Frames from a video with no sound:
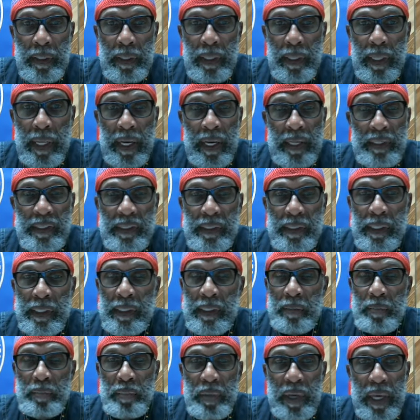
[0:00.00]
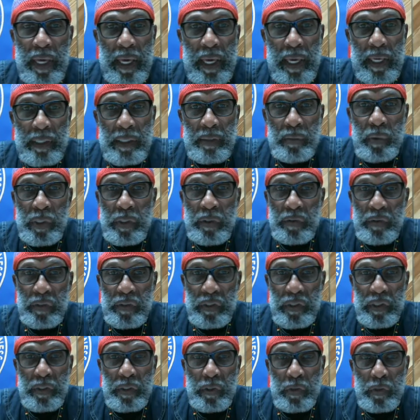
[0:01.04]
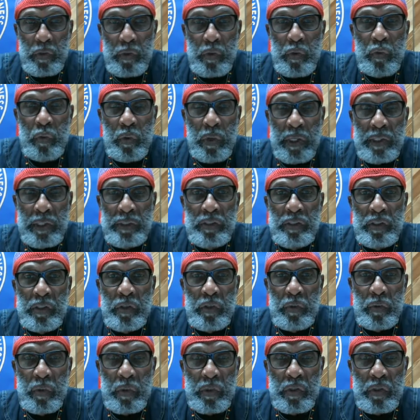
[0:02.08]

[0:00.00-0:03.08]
Like I said in the past, we gonna see just who runs this